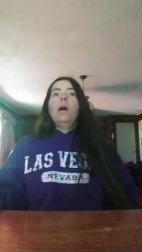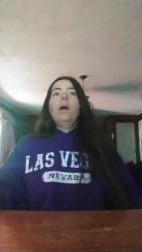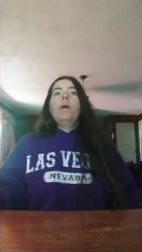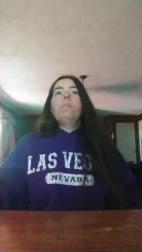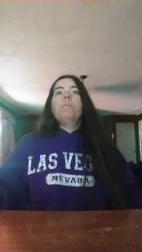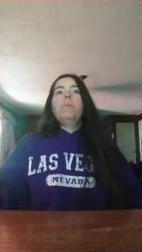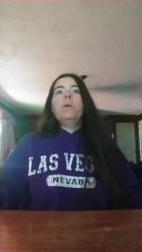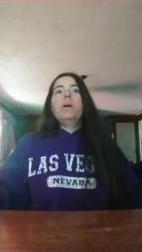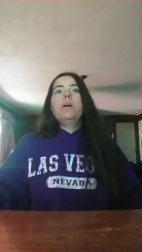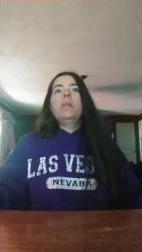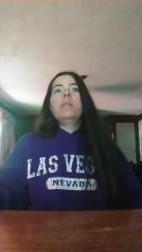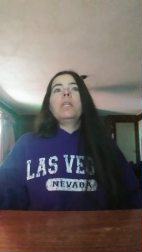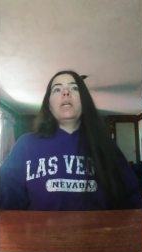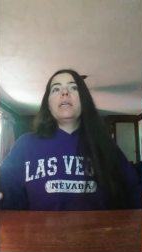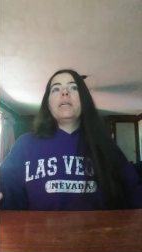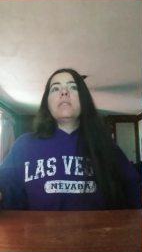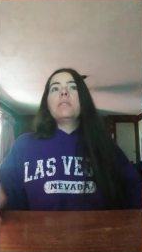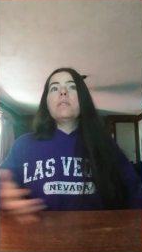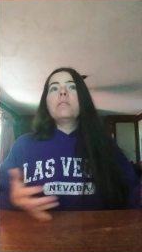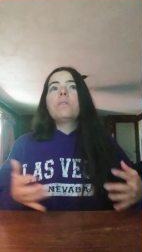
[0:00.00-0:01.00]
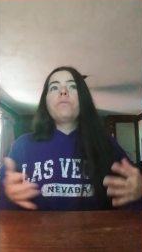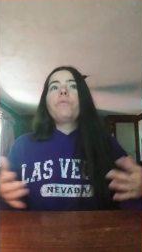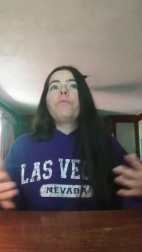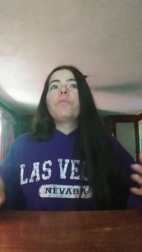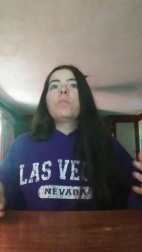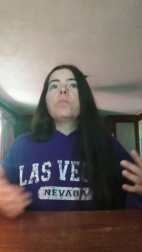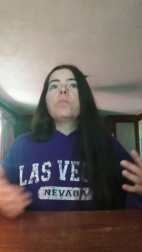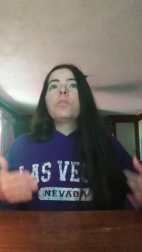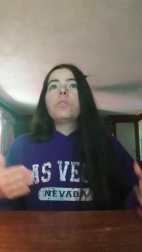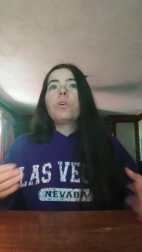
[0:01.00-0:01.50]
But like
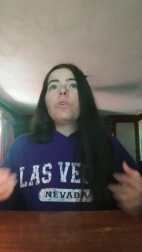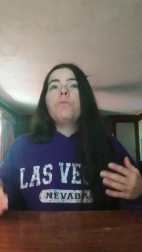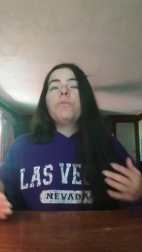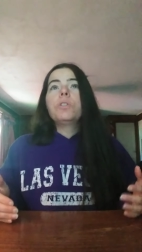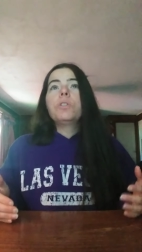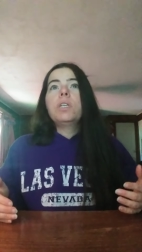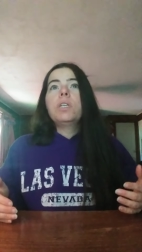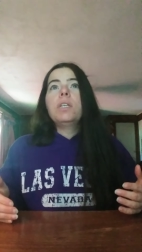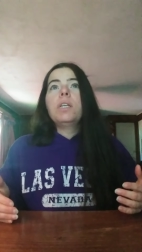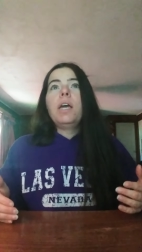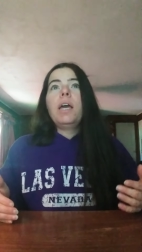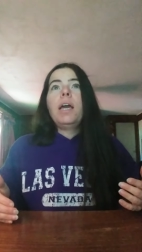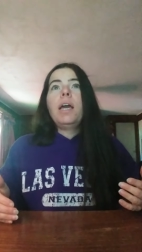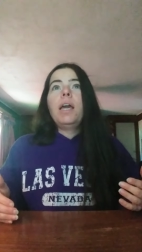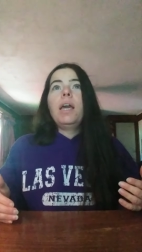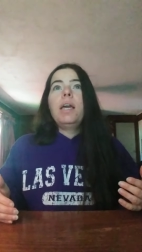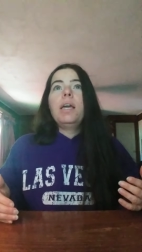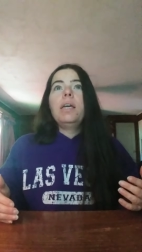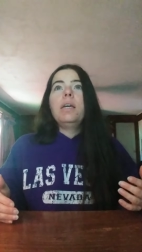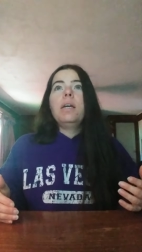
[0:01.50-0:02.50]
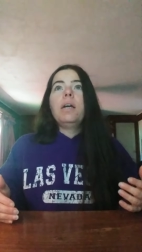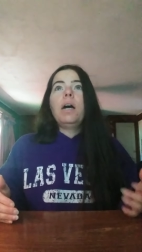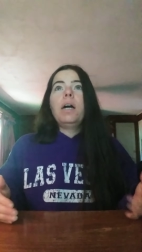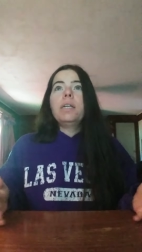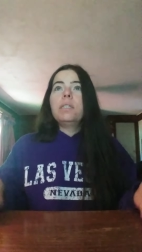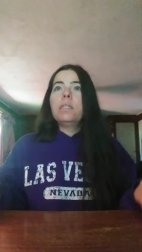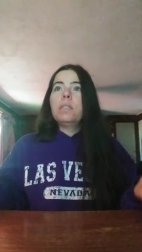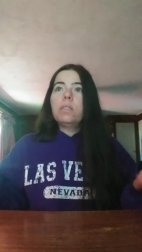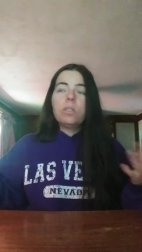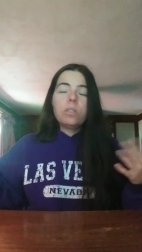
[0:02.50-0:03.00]
for, so for today,
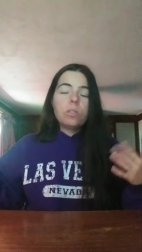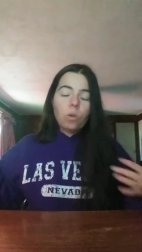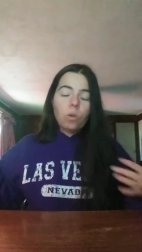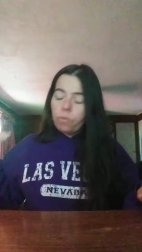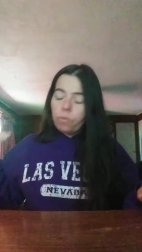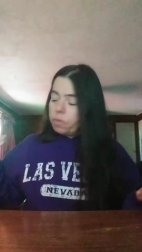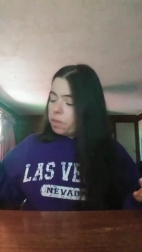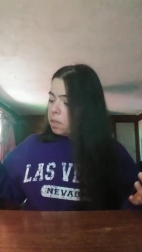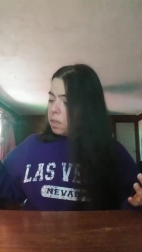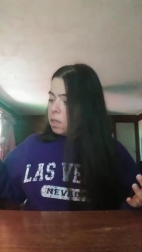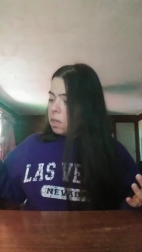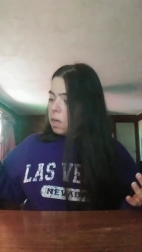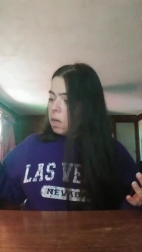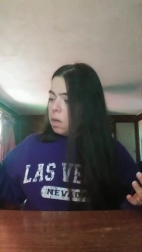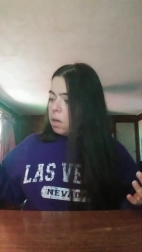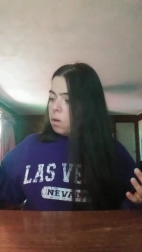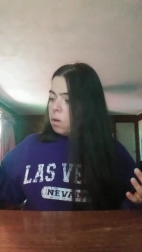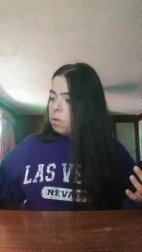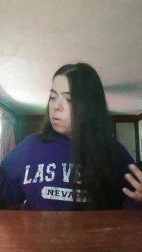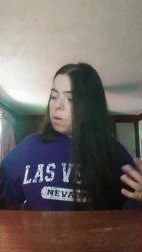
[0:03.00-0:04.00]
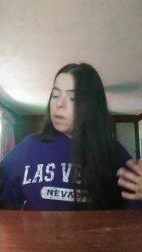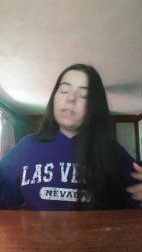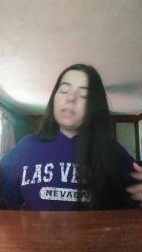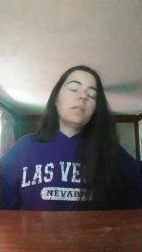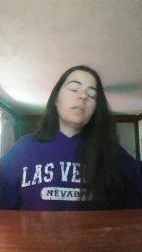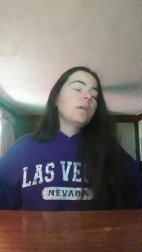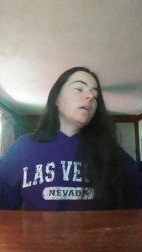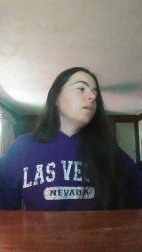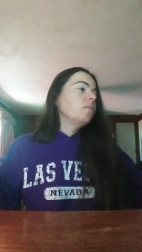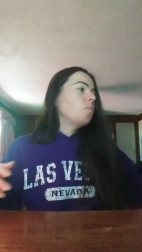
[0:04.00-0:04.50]
I did this whole video
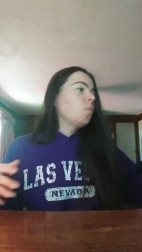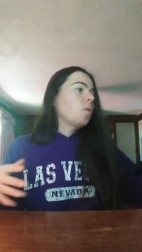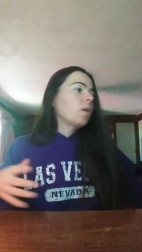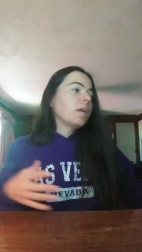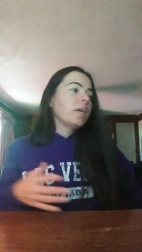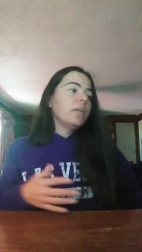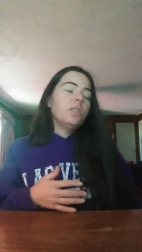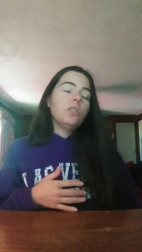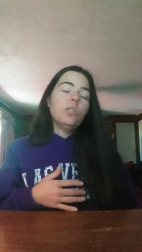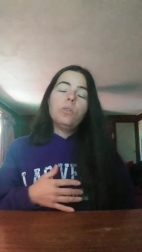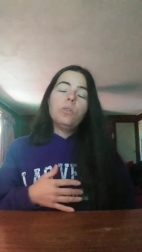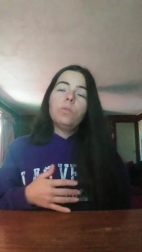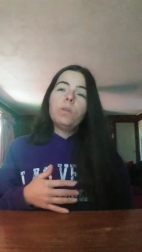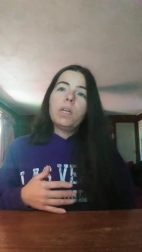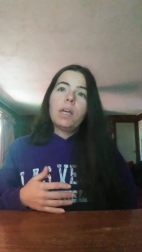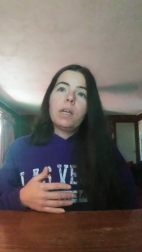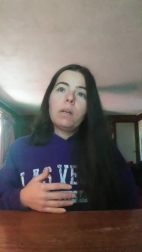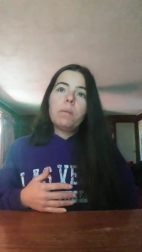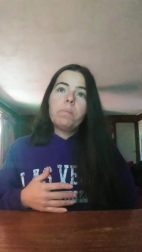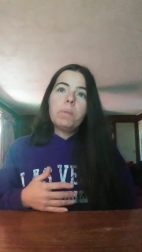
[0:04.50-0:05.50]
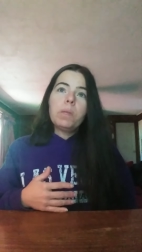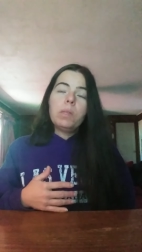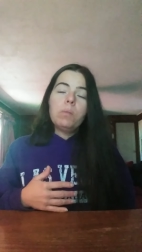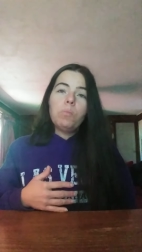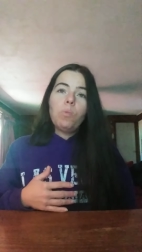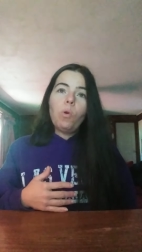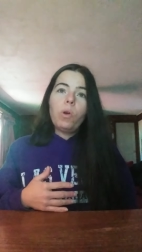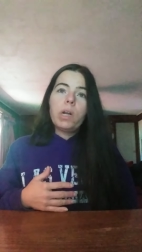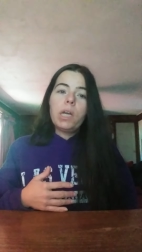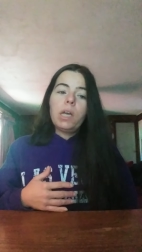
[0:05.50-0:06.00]
I, of what I do. I get up in the
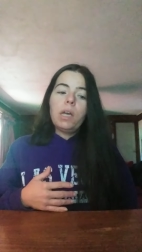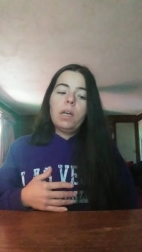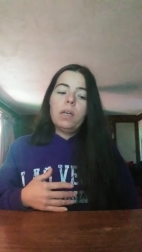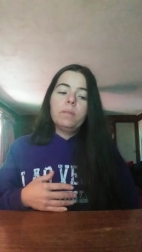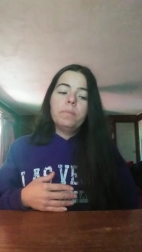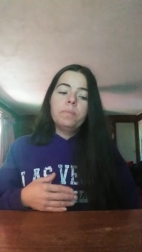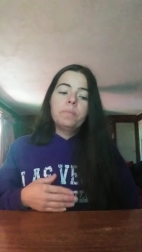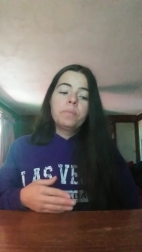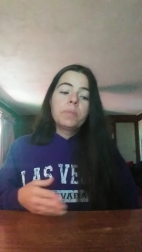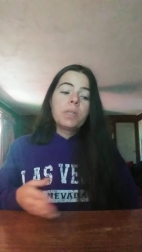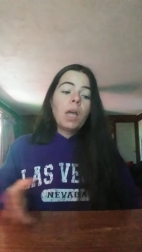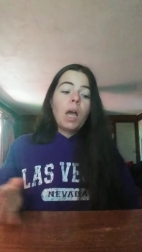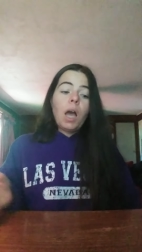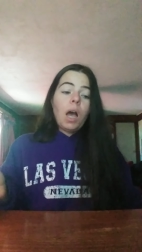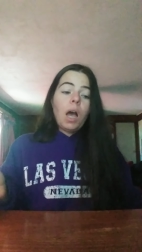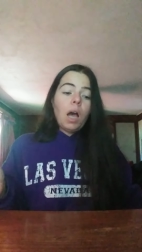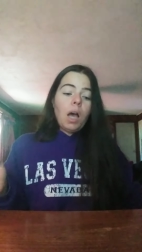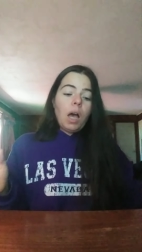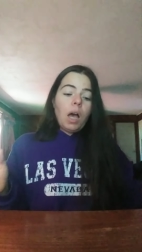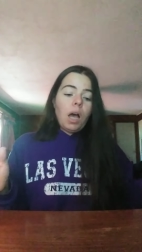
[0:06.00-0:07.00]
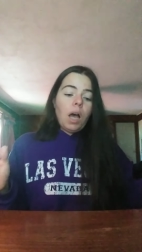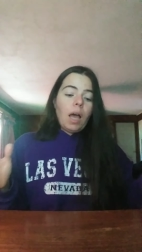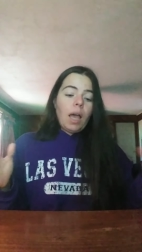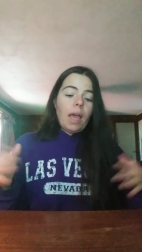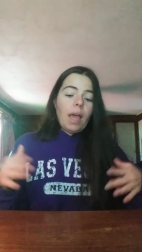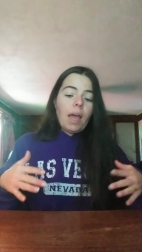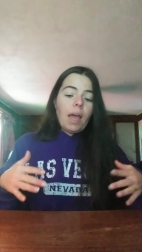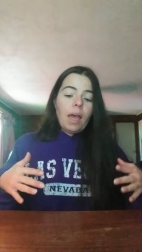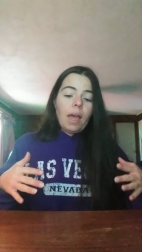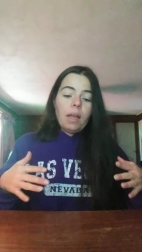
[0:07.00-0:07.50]
morning
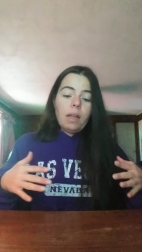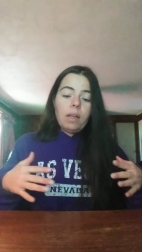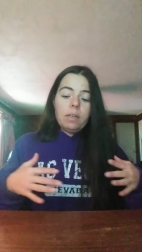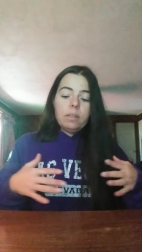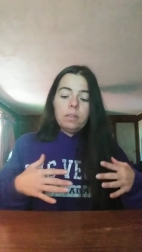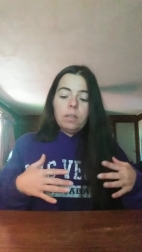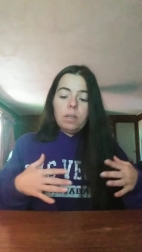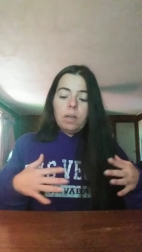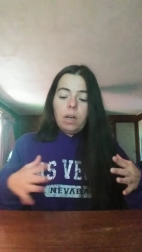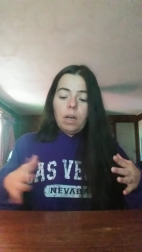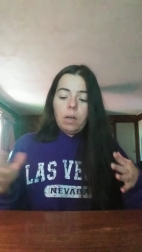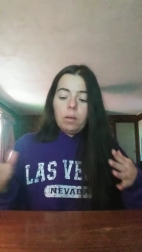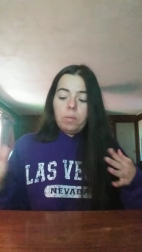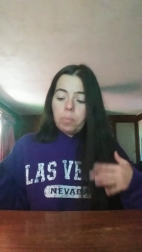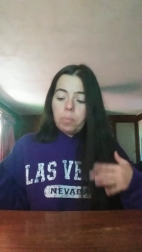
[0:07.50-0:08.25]
and I'll